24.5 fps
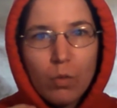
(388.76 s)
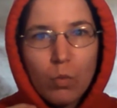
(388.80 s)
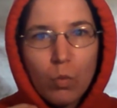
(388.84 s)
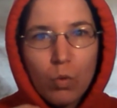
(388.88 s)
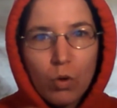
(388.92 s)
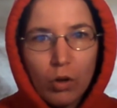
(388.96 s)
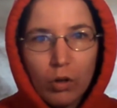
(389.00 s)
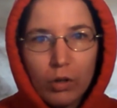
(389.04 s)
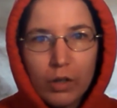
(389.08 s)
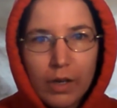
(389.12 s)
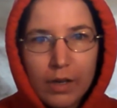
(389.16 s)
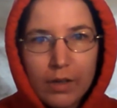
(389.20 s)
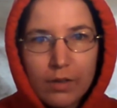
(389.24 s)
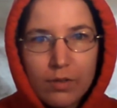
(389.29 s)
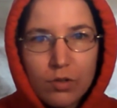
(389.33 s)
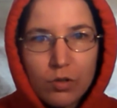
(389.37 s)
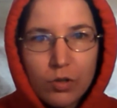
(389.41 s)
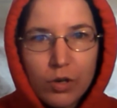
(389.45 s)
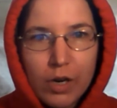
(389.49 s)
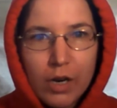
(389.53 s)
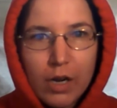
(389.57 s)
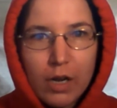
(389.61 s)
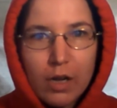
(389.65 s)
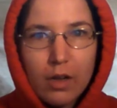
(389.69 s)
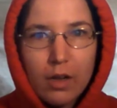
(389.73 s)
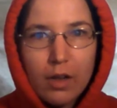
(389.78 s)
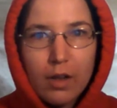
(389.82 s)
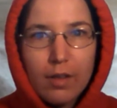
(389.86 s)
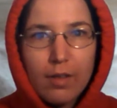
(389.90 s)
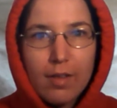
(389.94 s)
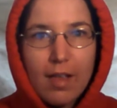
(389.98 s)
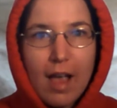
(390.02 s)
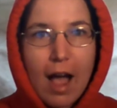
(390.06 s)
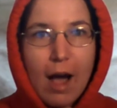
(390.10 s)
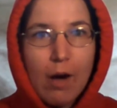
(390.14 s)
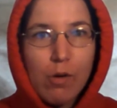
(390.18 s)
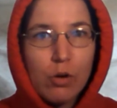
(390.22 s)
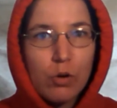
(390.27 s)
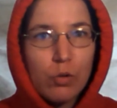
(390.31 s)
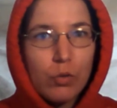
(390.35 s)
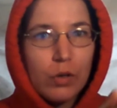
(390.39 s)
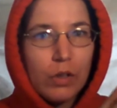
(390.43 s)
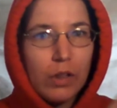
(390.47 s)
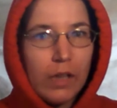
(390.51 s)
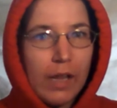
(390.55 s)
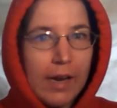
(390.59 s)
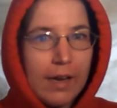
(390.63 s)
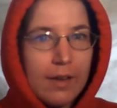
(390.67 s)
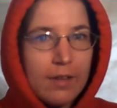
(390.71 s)
world history, is how it
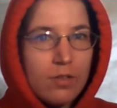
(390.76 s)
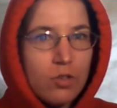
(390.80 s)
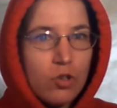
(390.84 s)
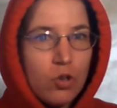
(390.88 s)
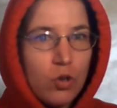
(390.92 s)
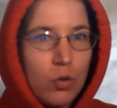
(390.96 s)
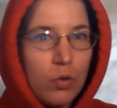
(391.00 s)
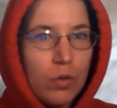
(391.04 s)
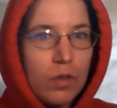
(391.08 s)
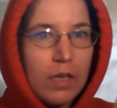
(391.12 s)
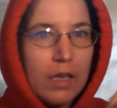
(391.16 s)
relates to